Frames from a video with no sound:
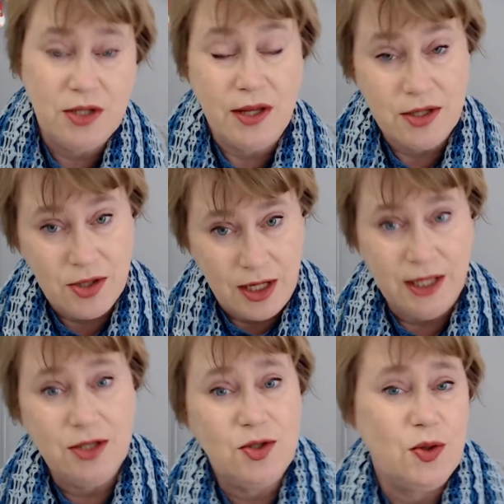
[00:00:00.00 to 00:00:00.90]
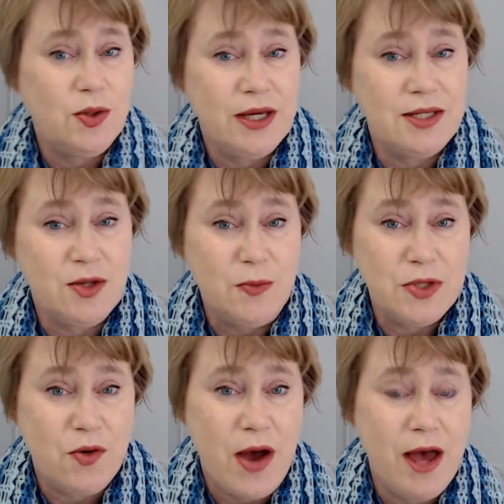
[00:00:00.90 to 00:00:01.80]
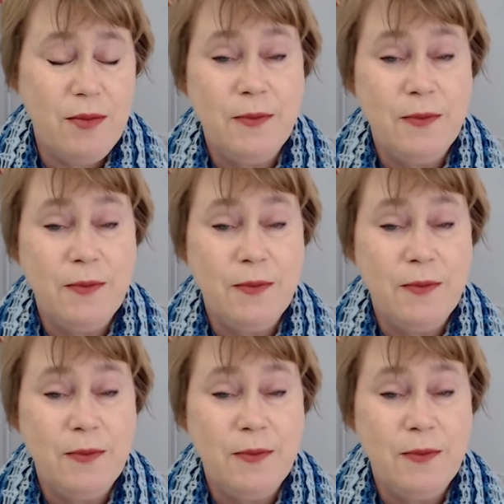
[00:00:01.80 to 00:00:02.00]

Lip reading: There's a link so you can subscribe.